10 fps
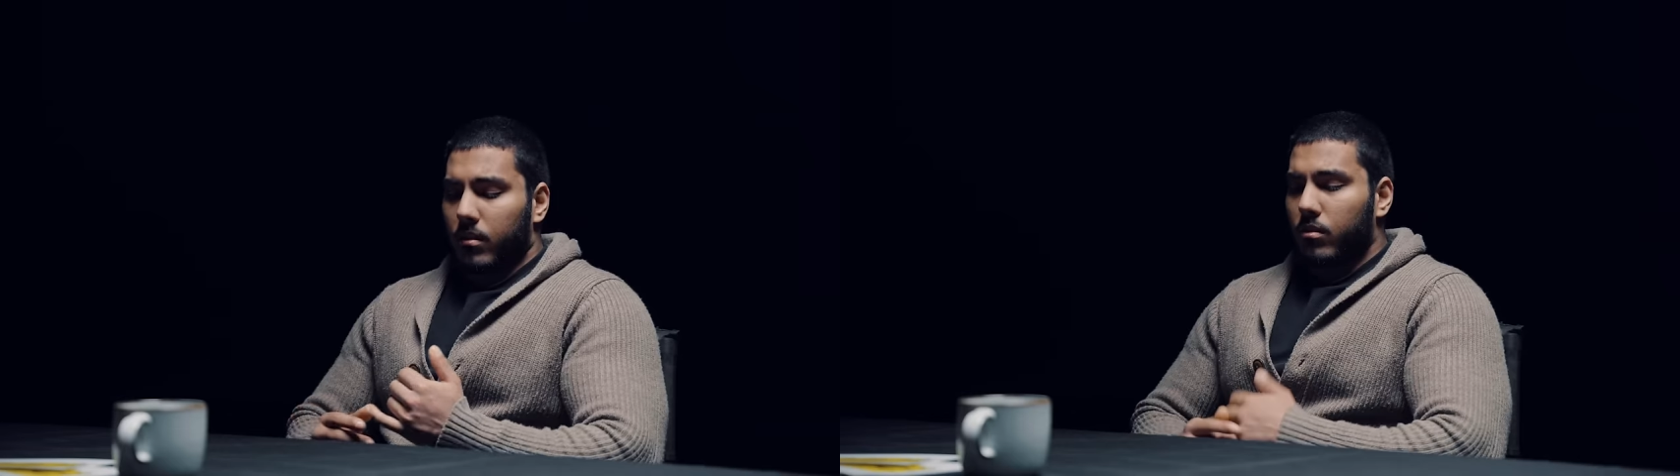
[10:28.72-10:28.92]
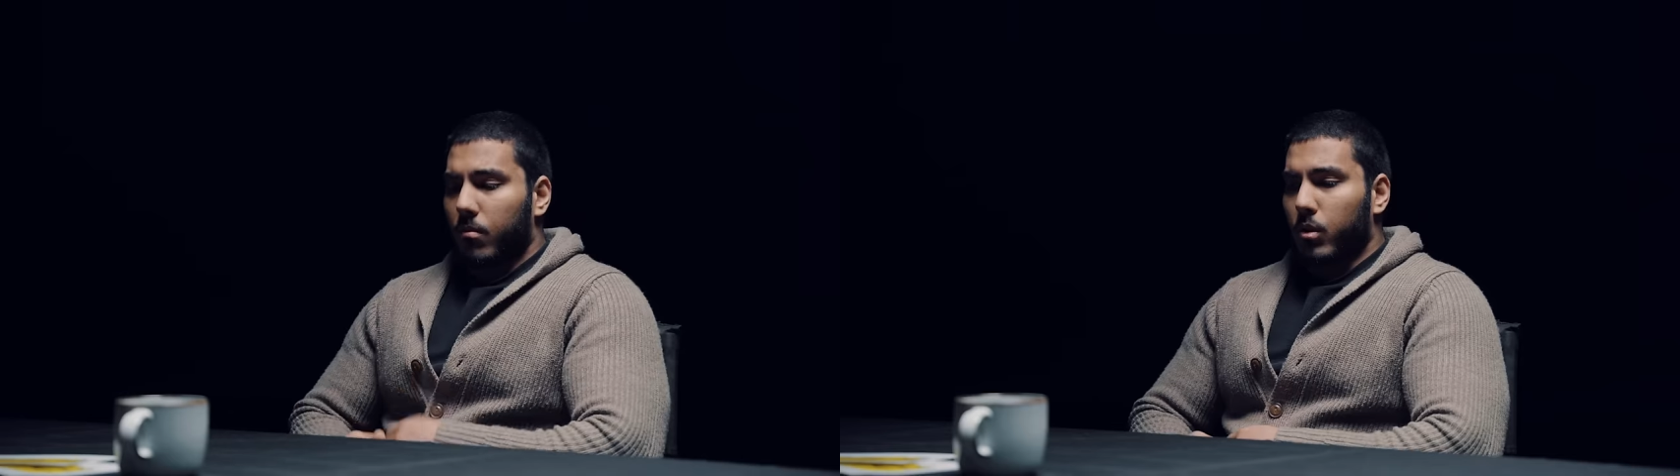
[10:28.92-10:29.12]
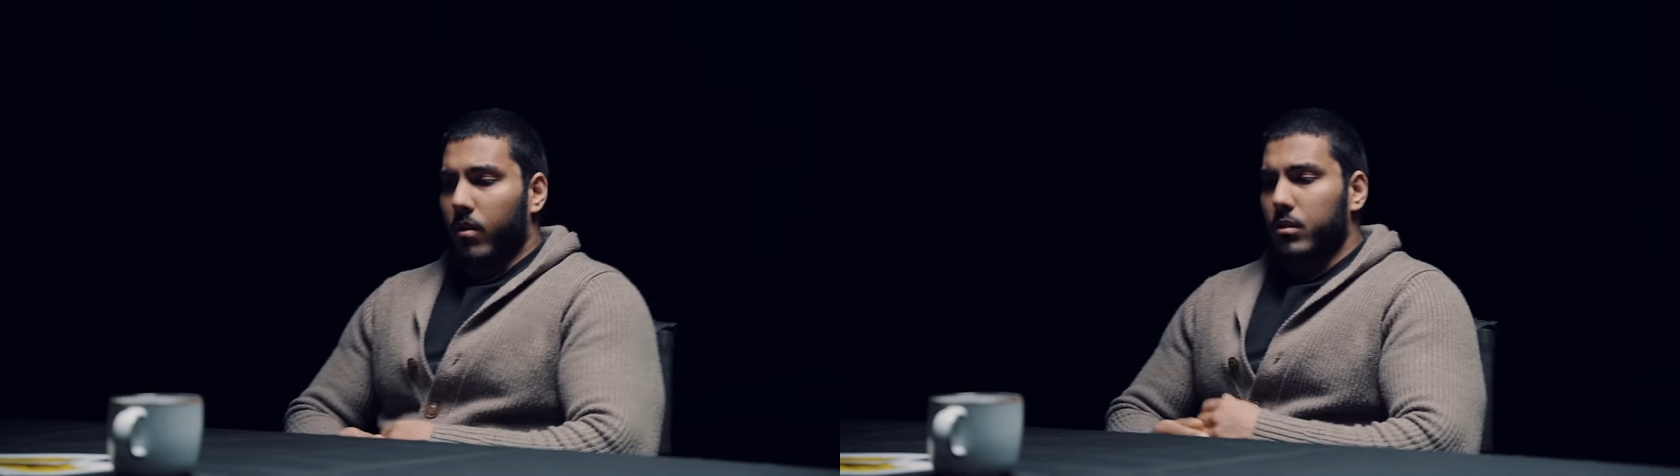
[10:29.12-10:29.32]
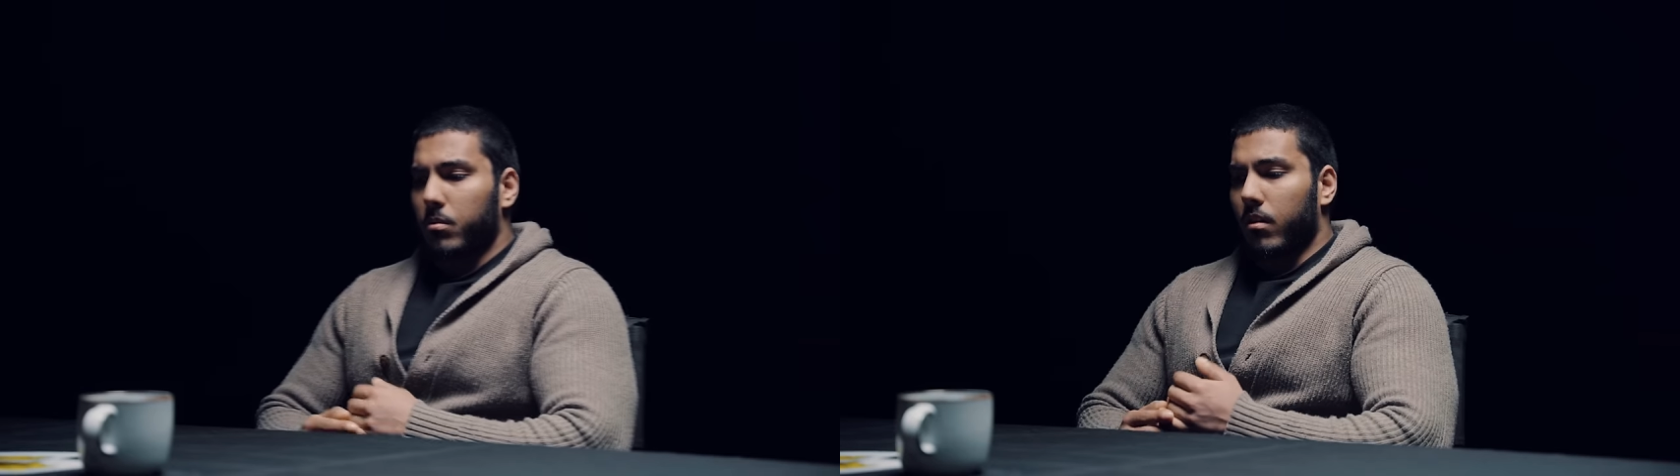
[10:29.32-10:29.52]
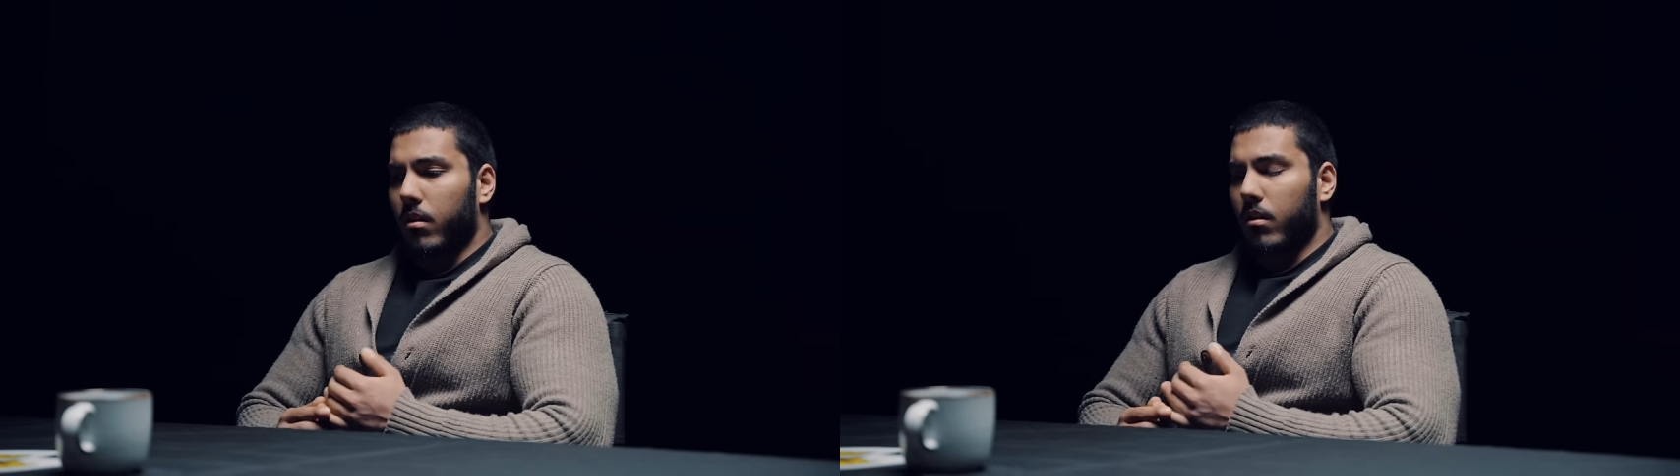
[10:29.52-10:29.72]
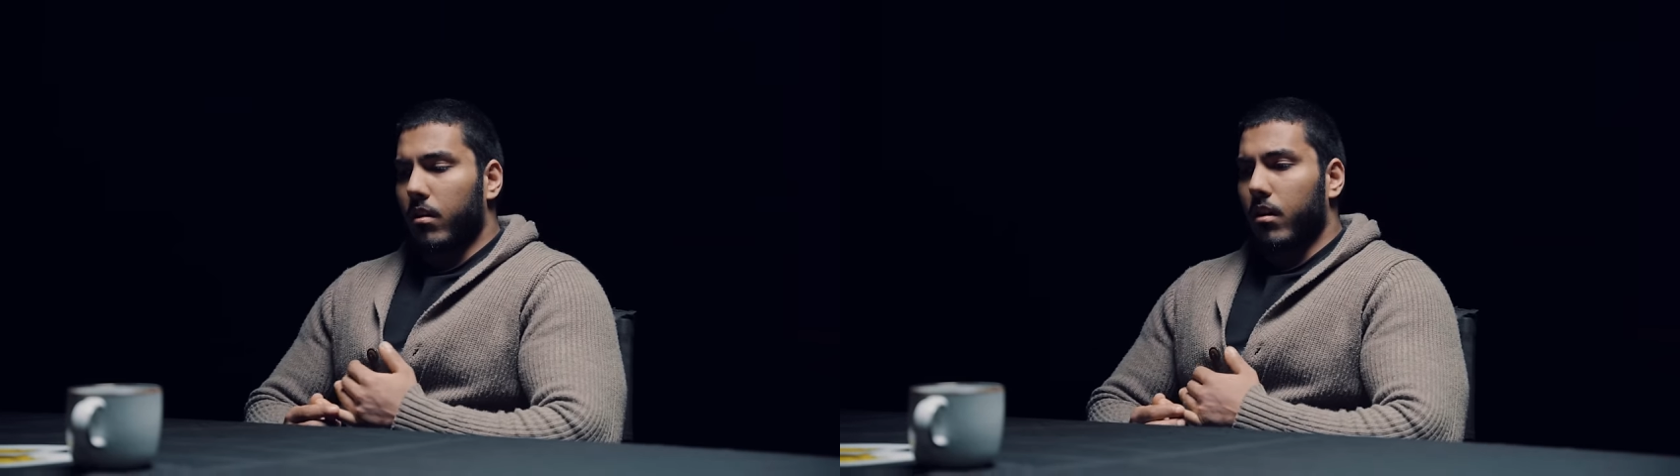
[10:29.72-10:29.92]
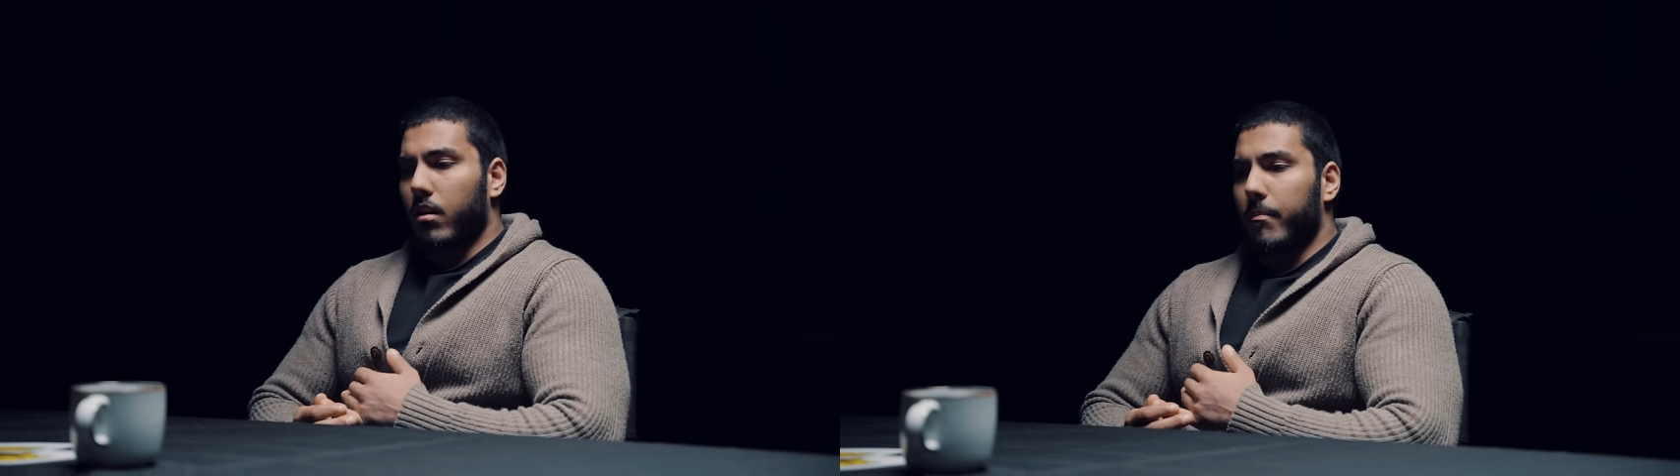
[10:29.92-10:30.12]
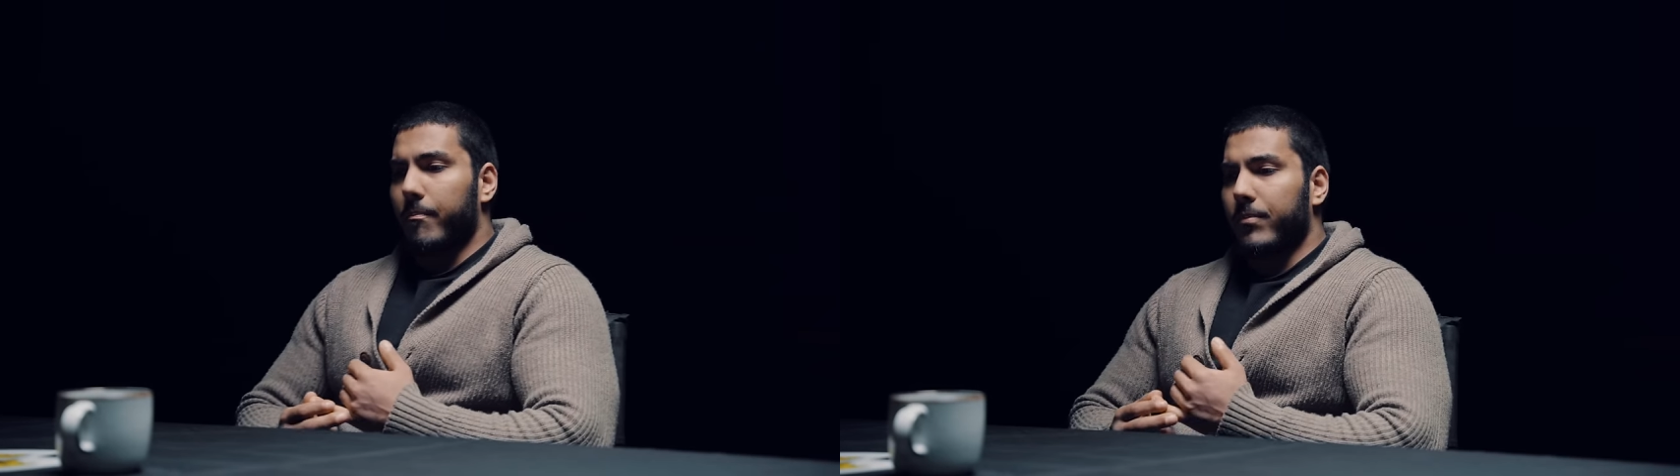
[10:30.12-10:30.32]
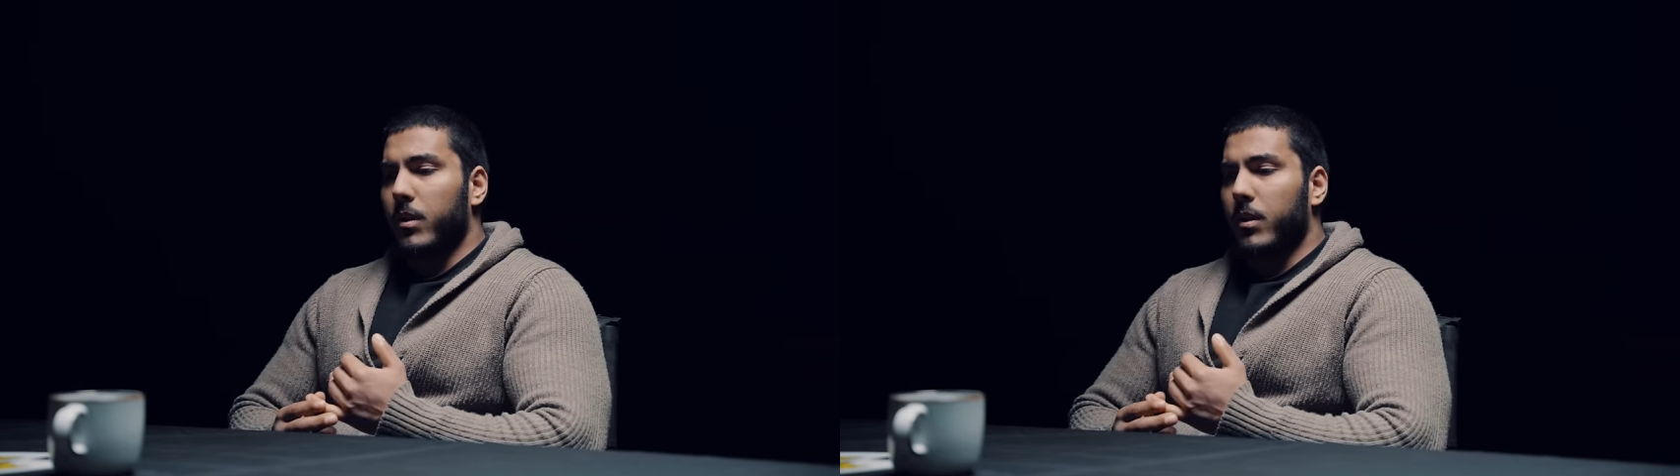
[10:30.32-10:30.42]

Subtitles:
the top requests were